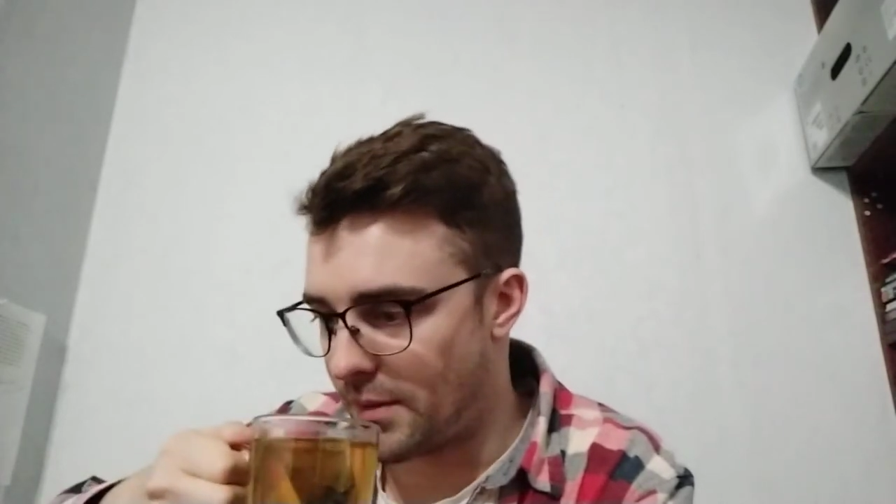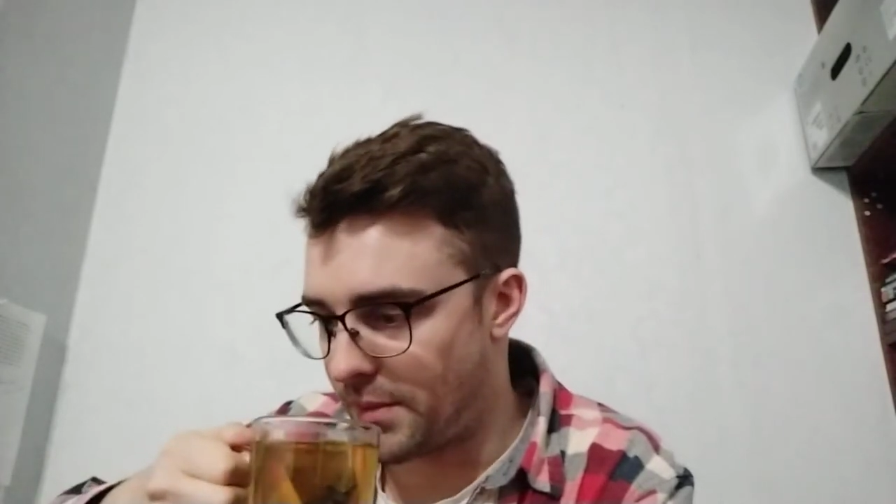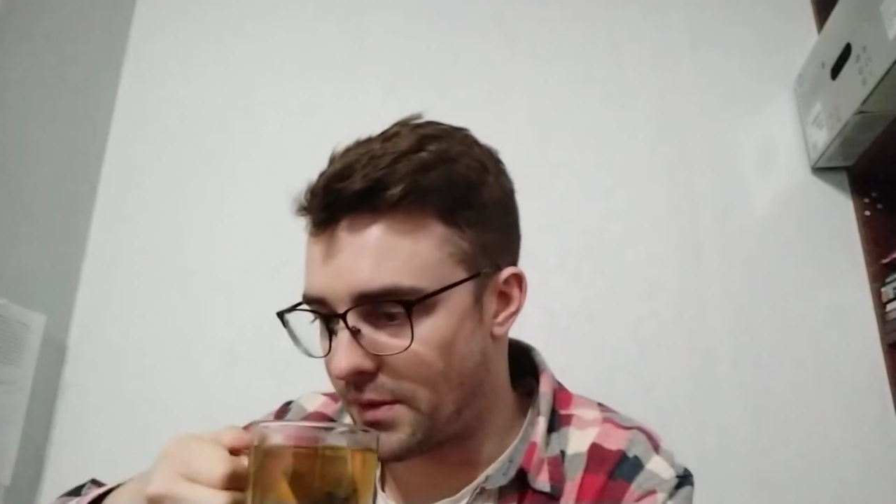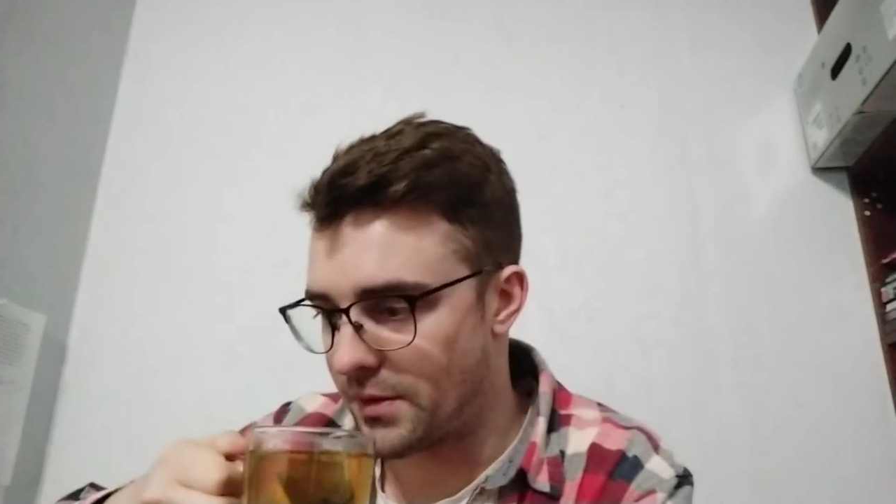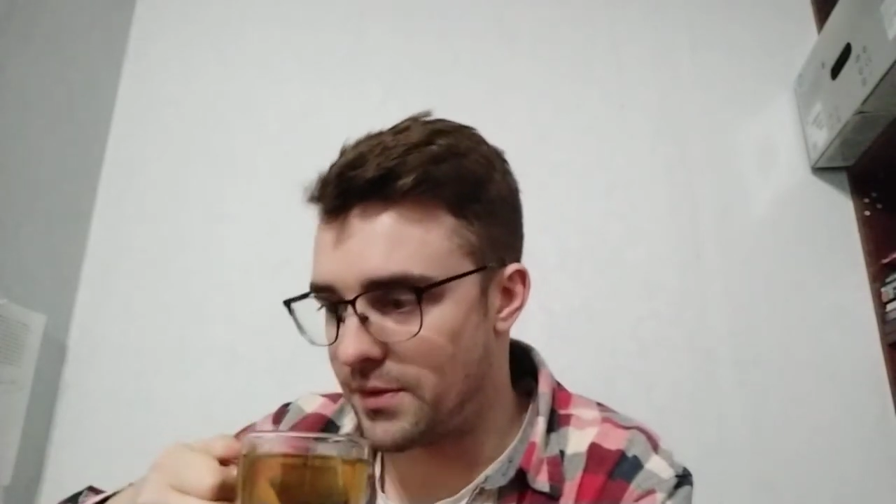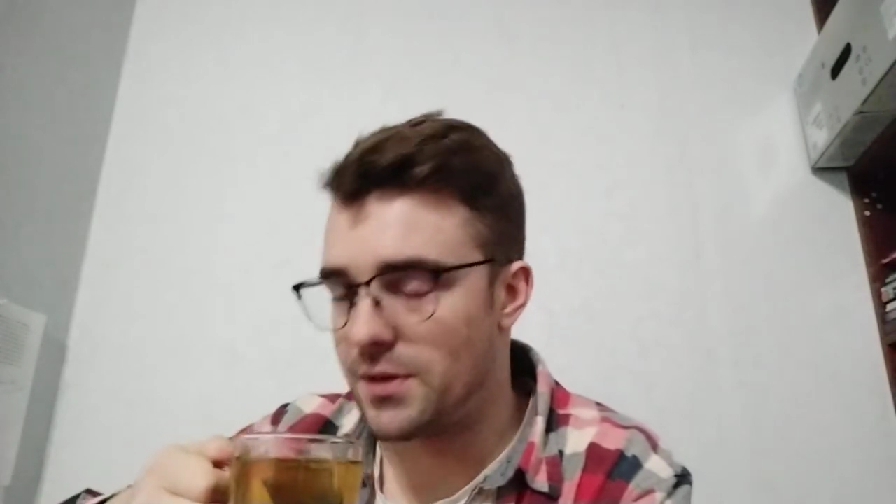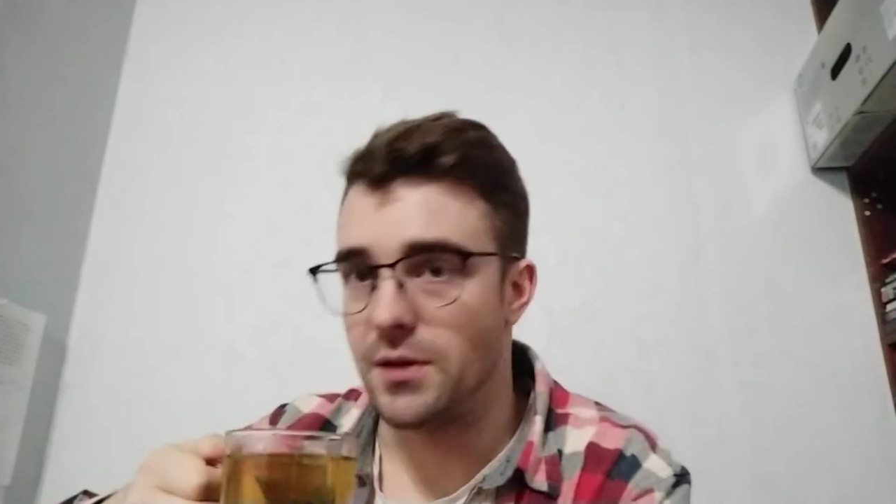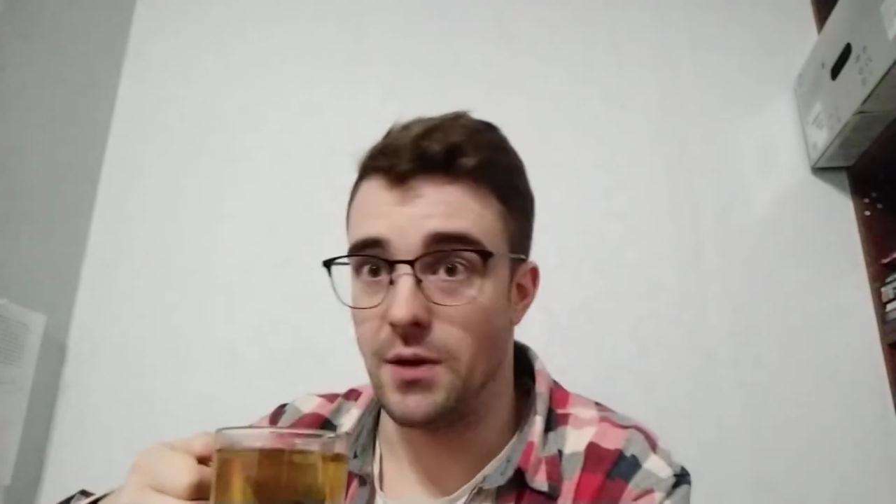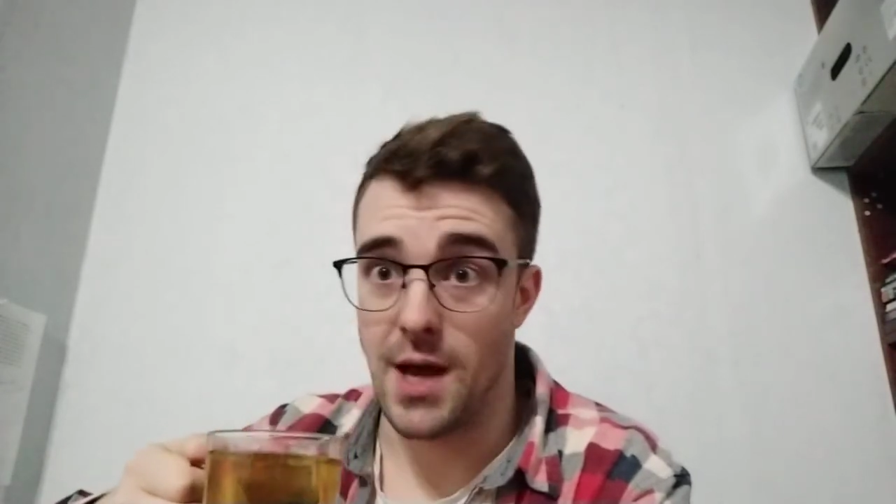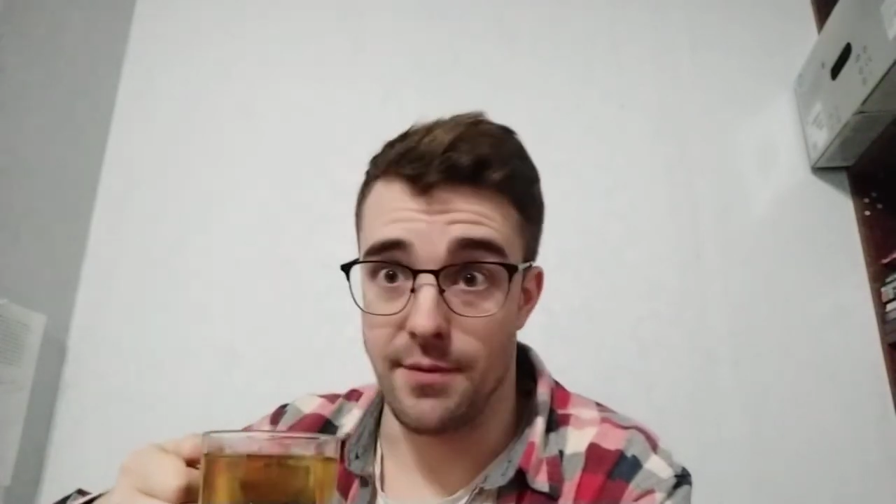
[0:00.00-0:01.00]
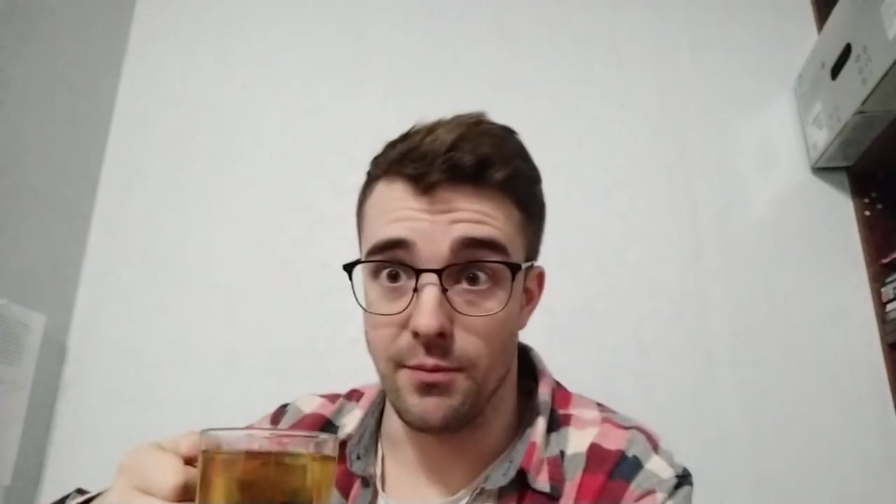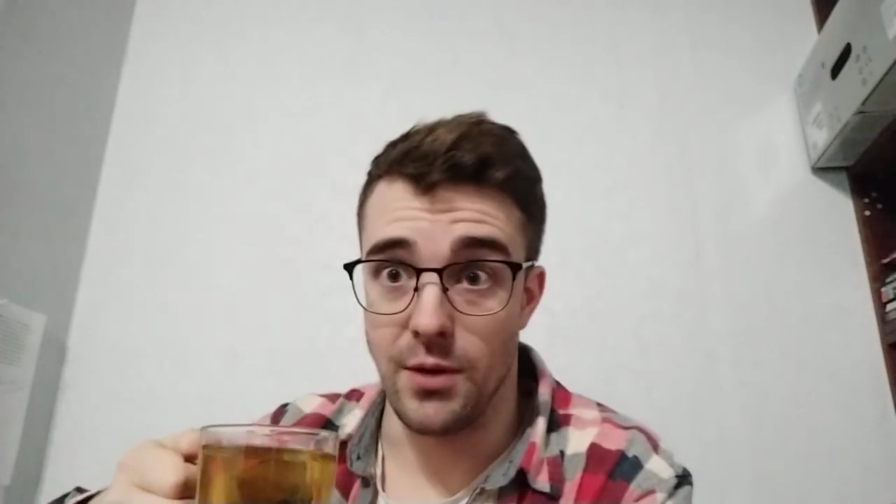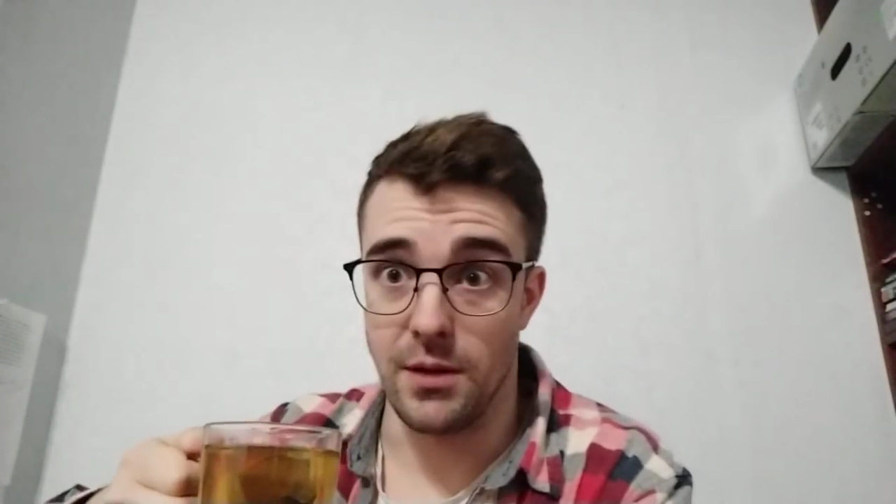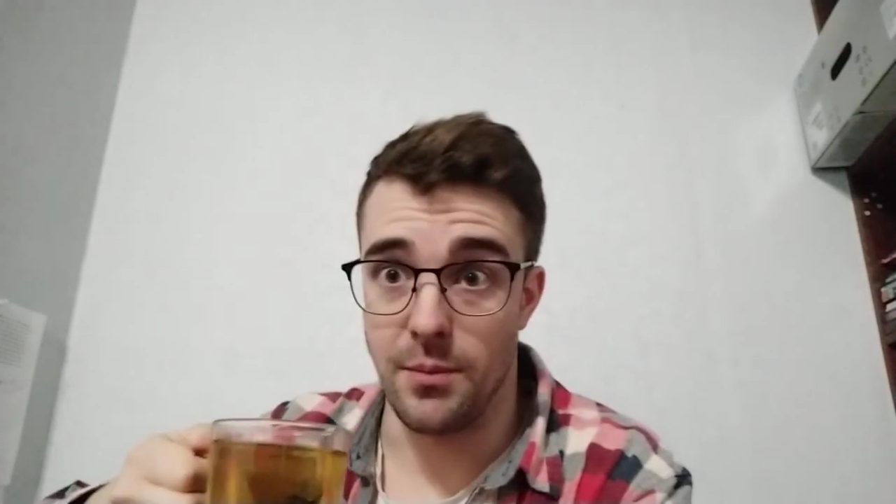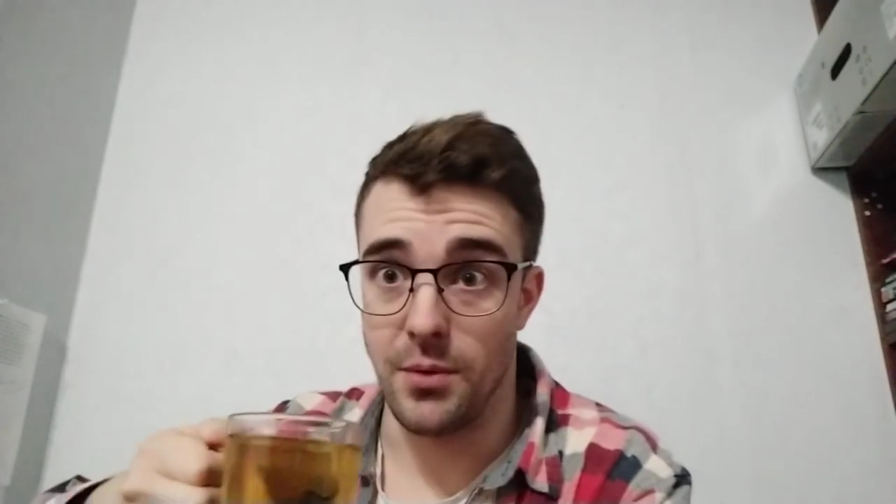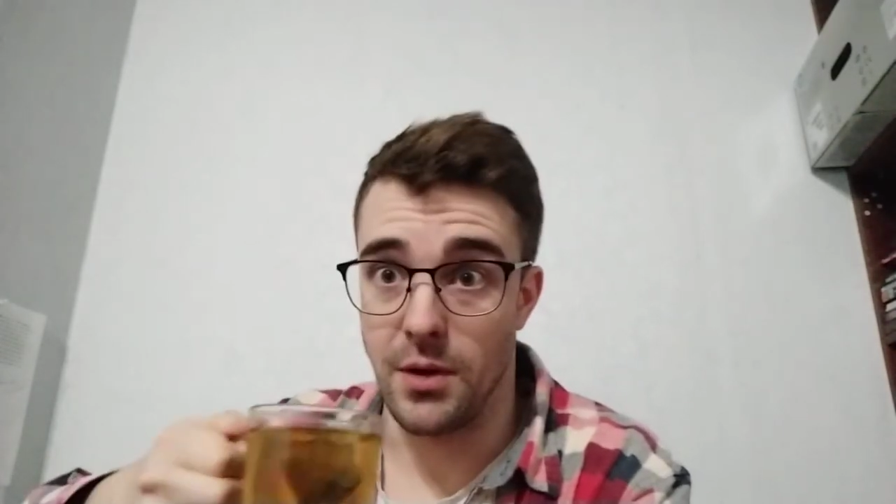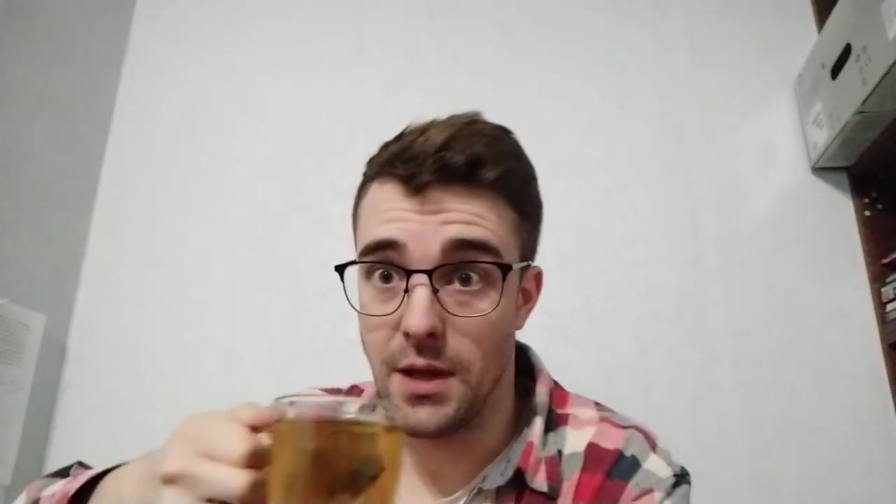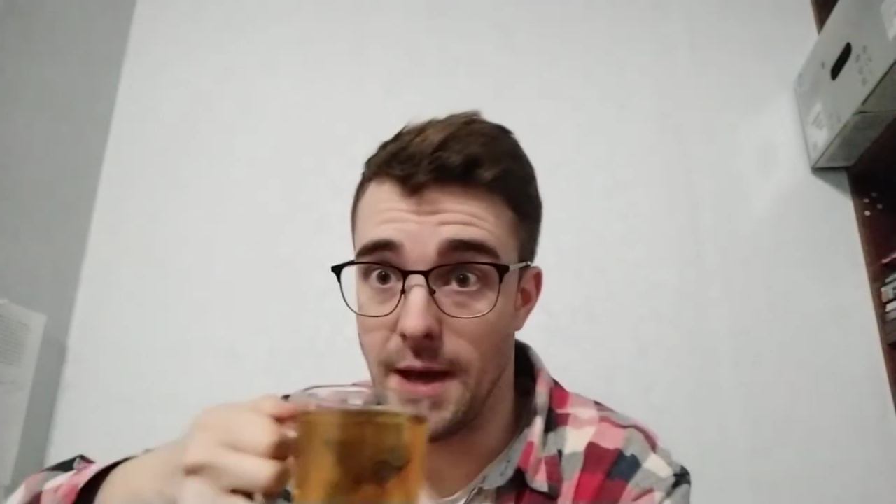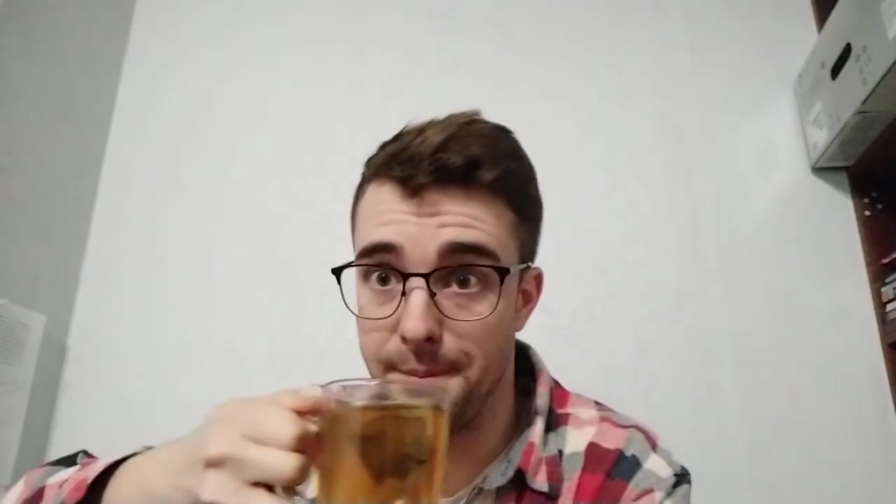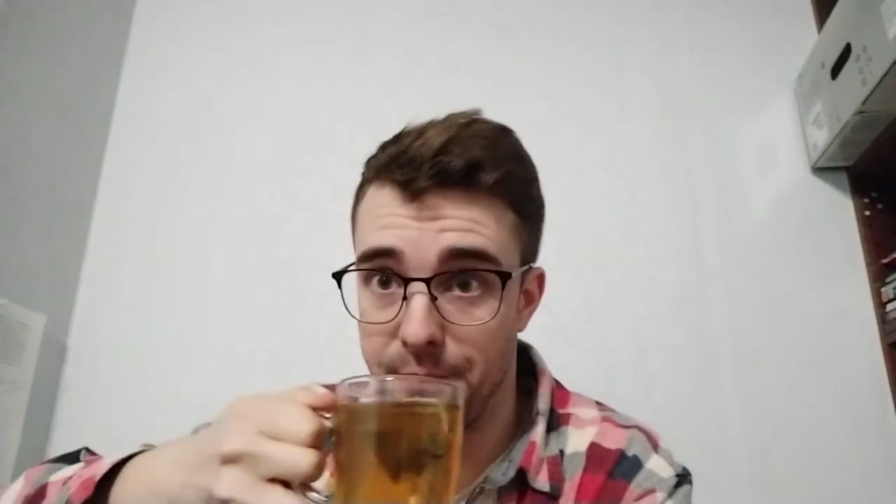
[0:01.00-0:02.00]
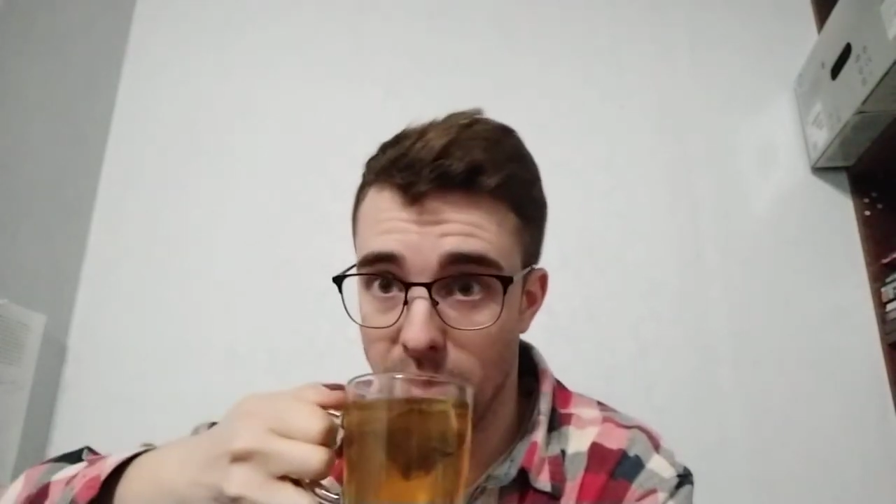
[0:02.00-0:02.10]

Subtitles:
because you haven't read the book yet.